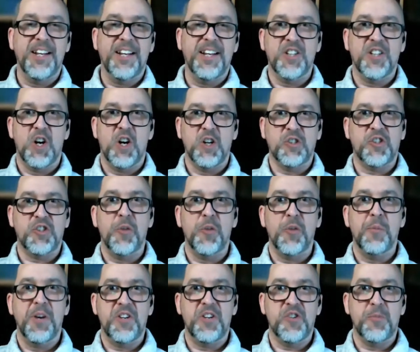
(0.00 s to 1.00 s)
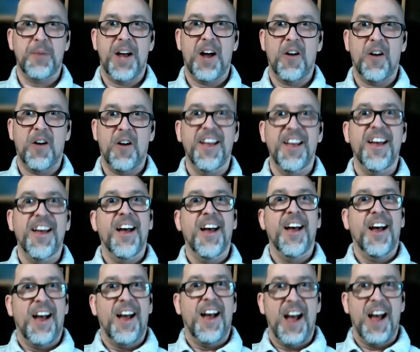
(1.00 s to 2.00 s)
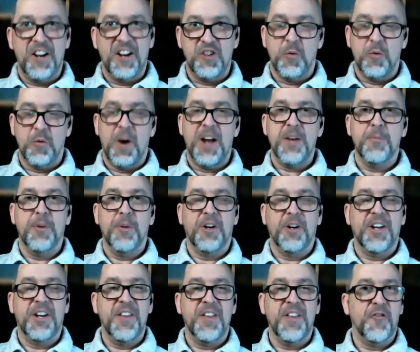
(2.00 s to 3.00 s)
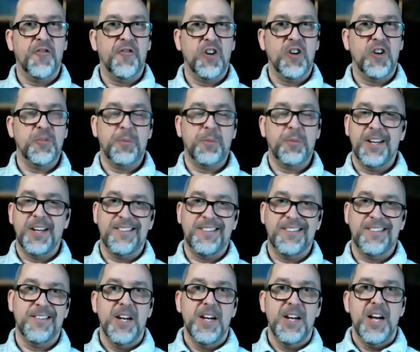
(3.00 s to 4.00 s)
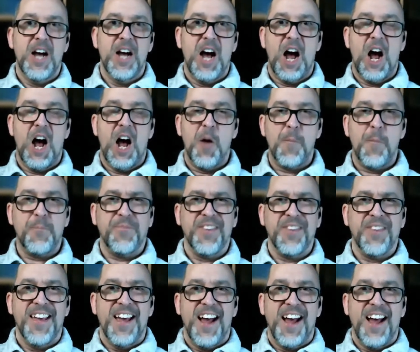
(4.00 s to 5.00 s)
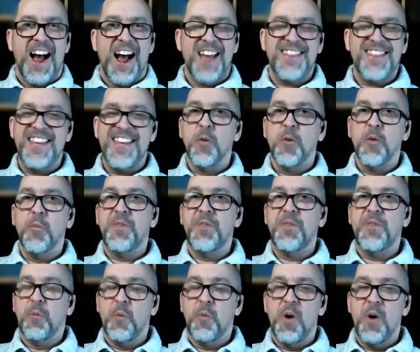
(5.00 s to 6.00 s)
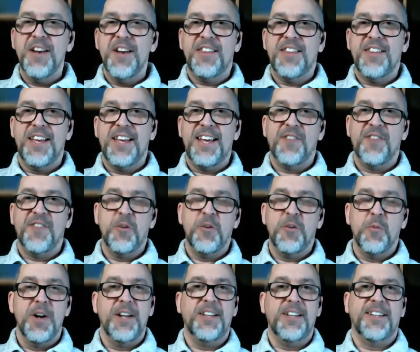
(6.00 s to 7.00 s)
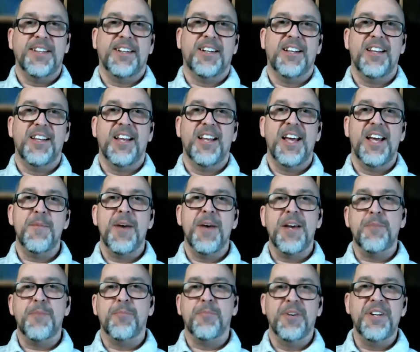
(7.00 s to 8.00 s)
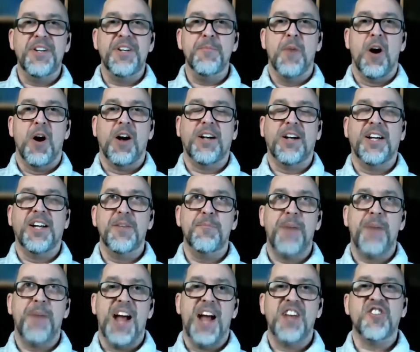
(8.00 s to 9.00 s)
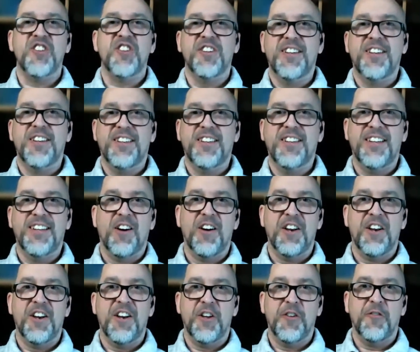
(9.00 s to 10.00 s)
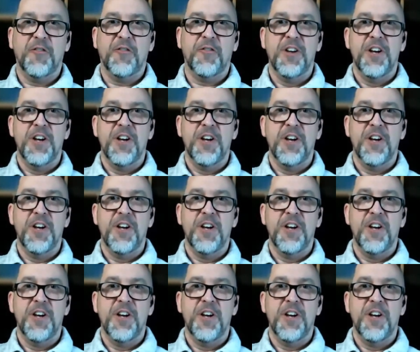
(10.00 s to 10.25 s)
and talk so much about how did you write a book in the first place. I think the one thing, if you wanted to claim a pre-Markan passion narrative,